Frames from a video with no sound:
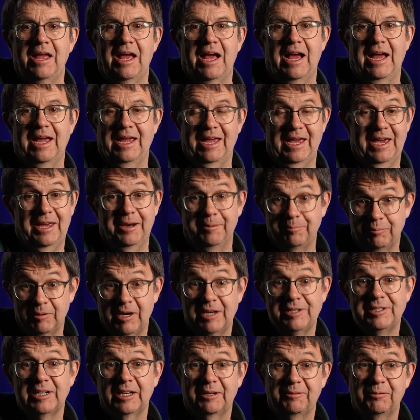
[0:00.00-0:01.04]
had a
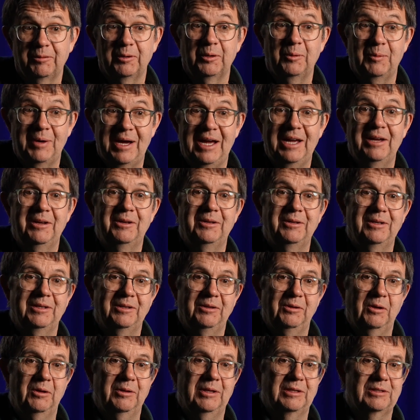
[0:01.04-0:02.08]
project for a while. You
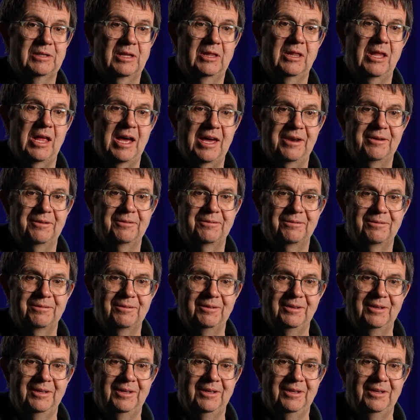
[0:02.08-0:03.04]
know, there's a lot of